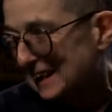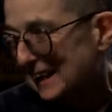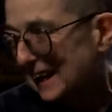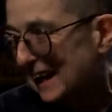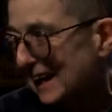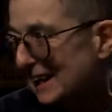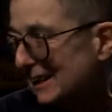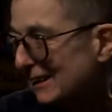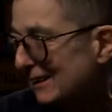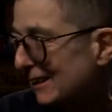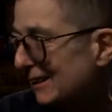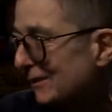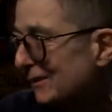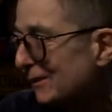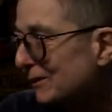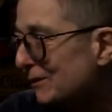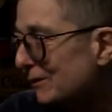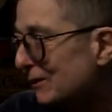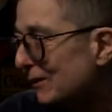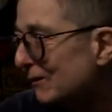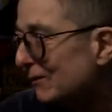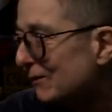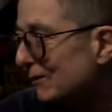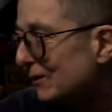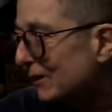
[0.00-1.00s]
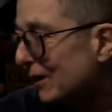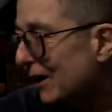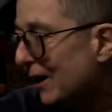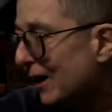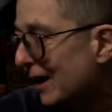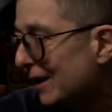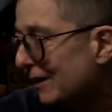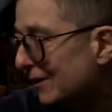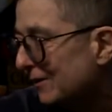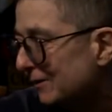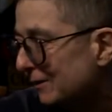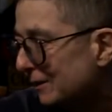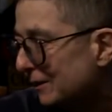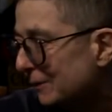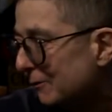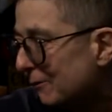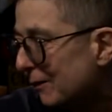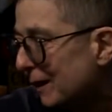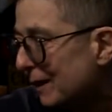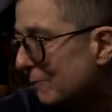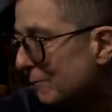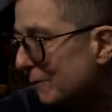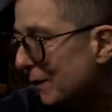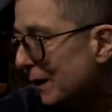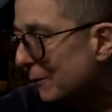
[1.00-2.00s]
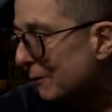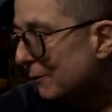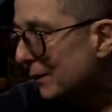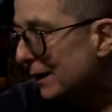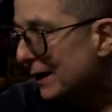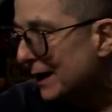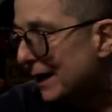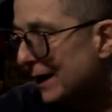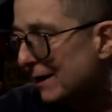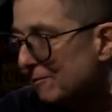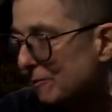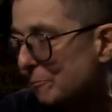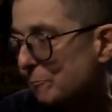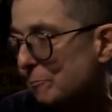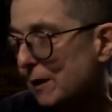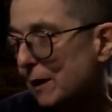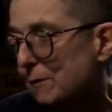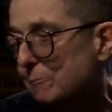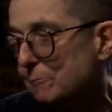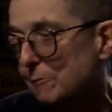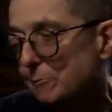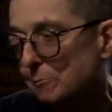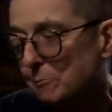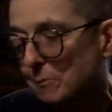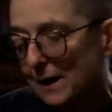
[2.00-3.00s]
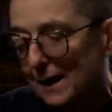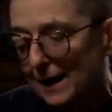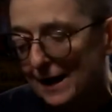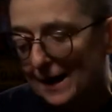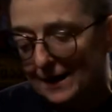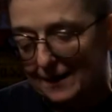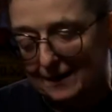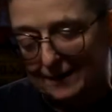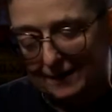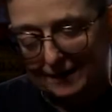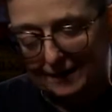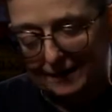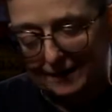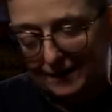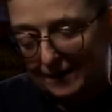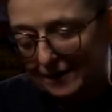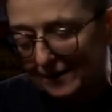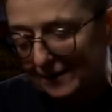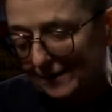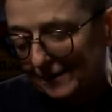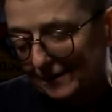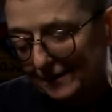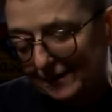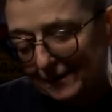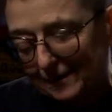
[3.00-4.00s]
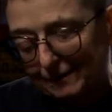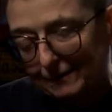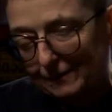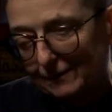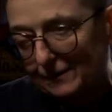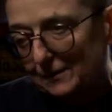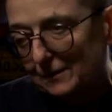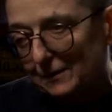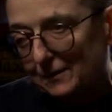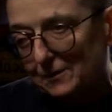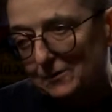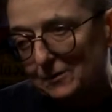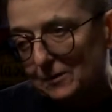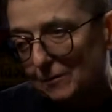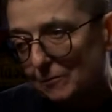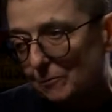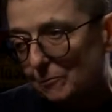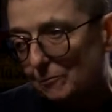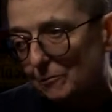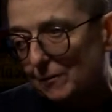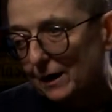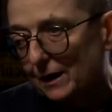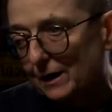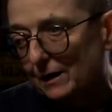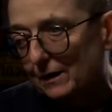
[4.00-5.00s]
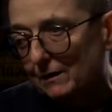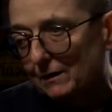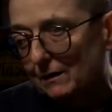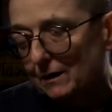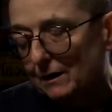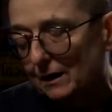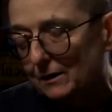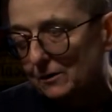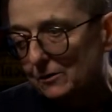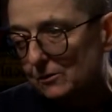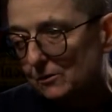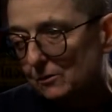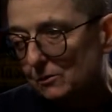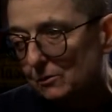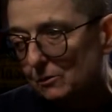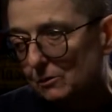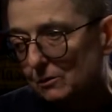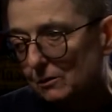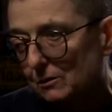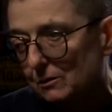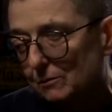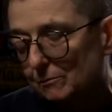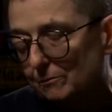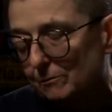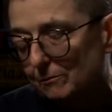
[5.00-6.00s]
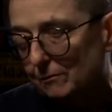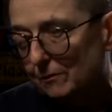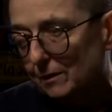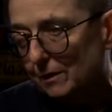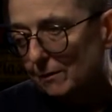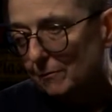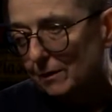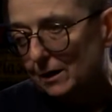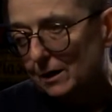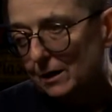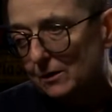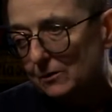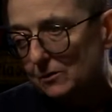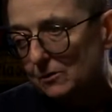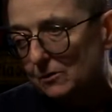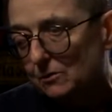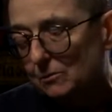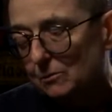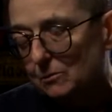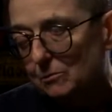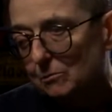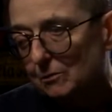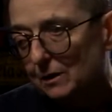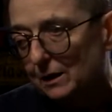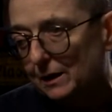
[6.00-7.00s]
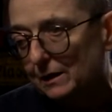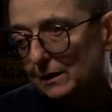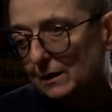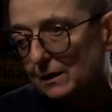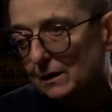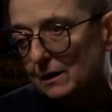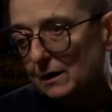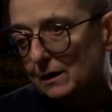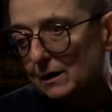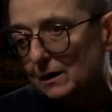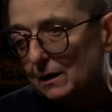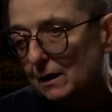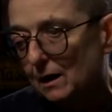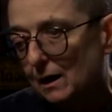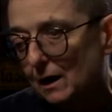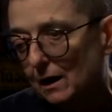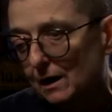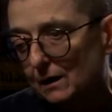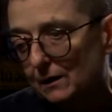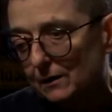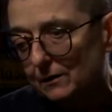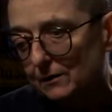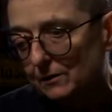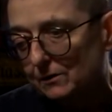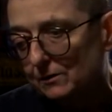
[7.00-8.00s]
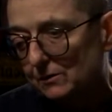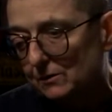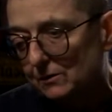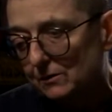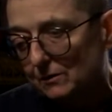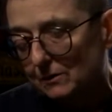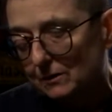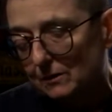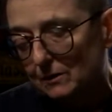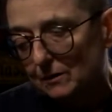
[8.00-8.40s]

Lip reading: I couldn't honestly write my way out of a paper bag. I looked at some of my high school, not my high school, my college,